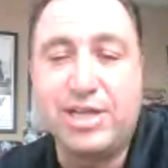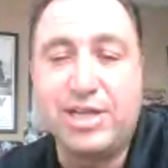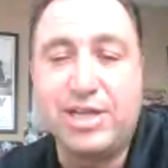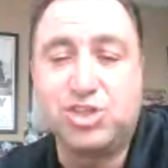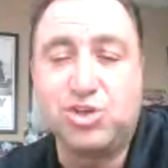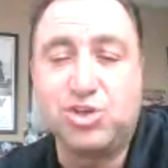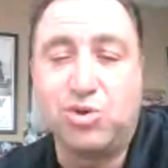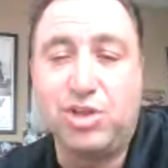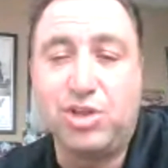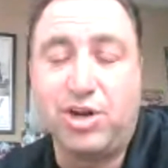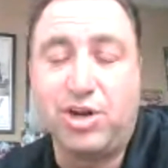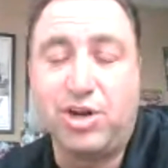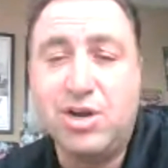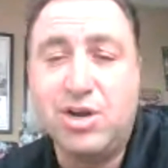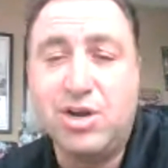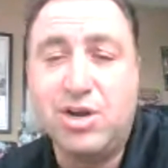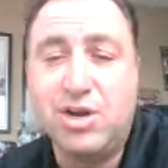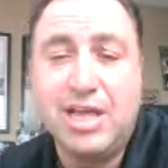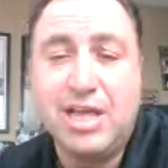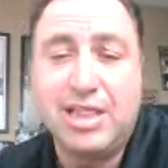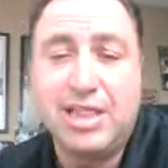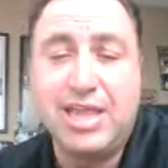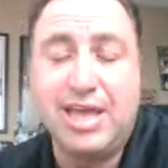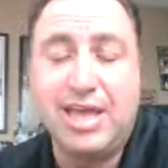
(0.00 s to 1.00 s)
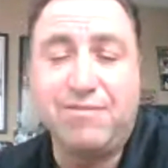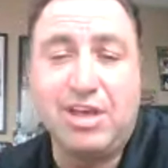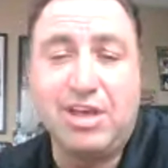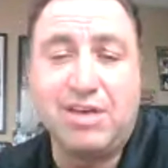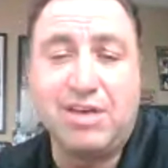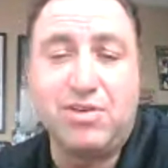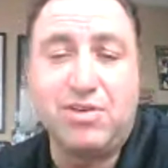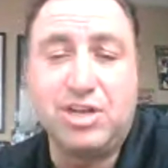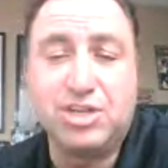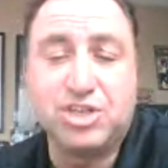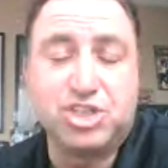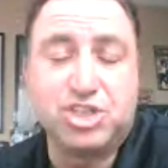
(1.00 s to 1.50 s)
And so they've
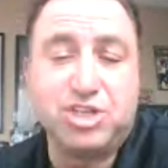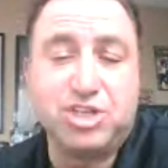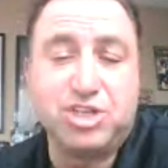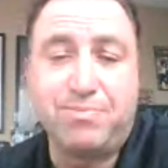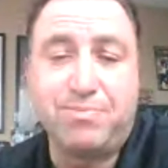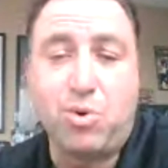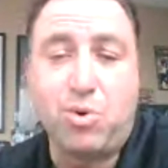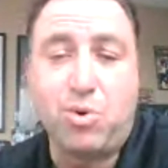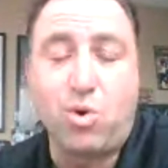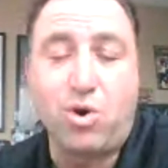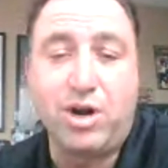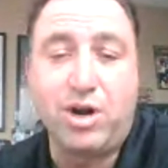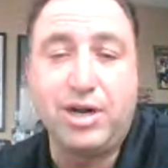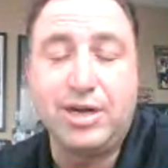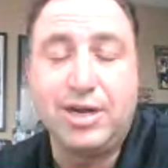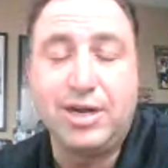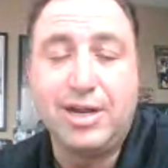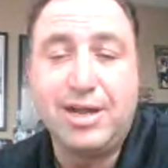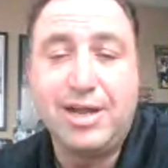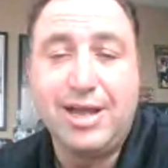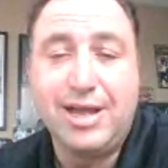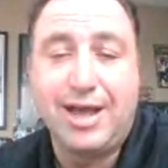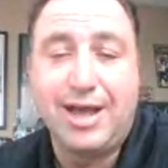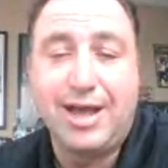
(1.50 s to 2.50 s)
given us support,